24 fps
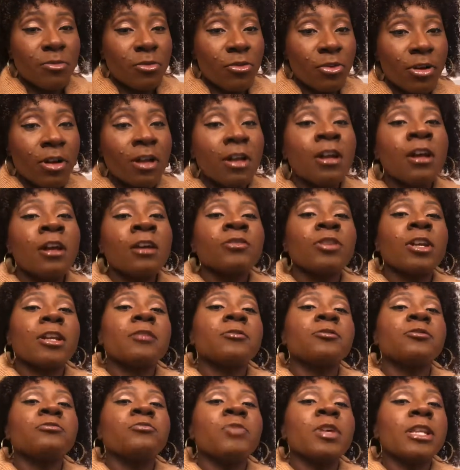I'm trying to do
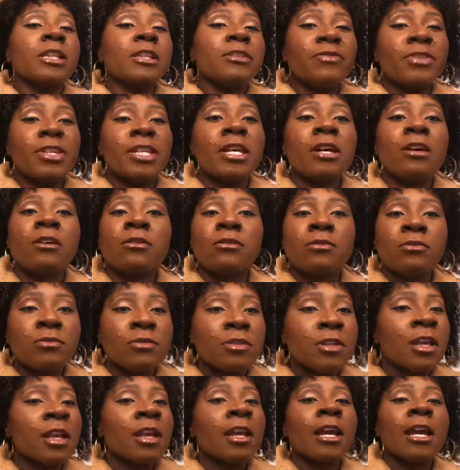weekly videos
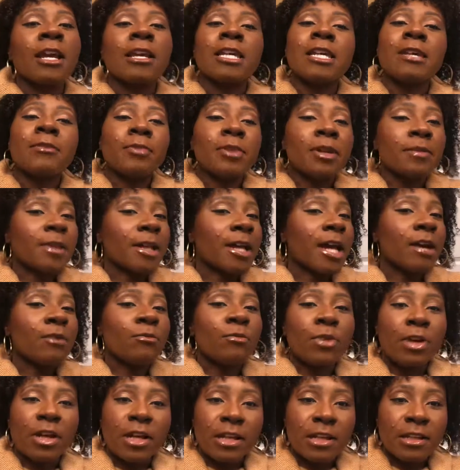and keep it up like I
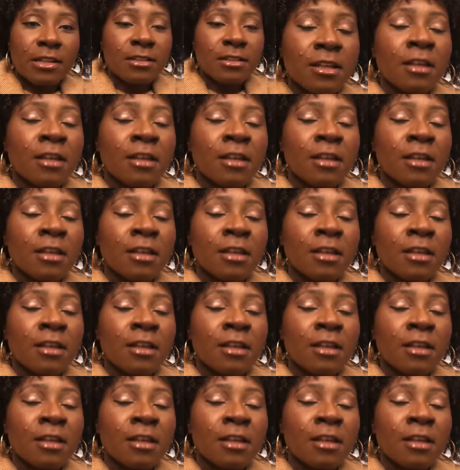was.